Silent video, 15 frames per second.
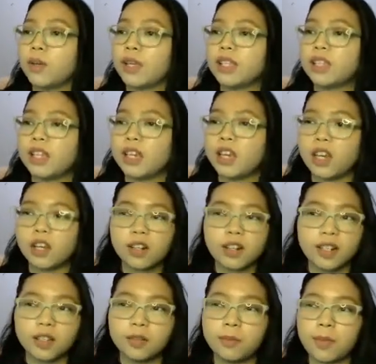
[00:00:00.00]
you can see
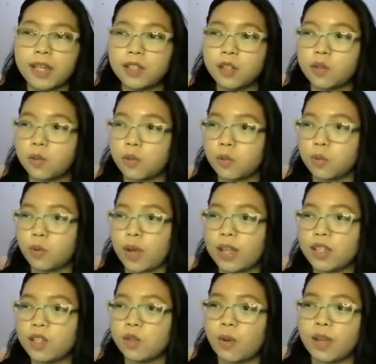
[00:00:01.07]
here in May
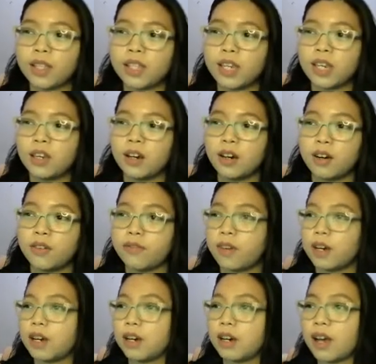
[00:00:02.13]
2020 of
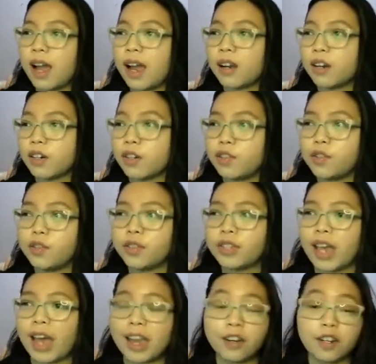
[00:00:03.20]
Hacker
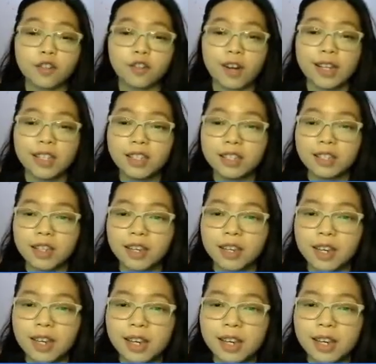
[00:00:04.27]
News hiring trends,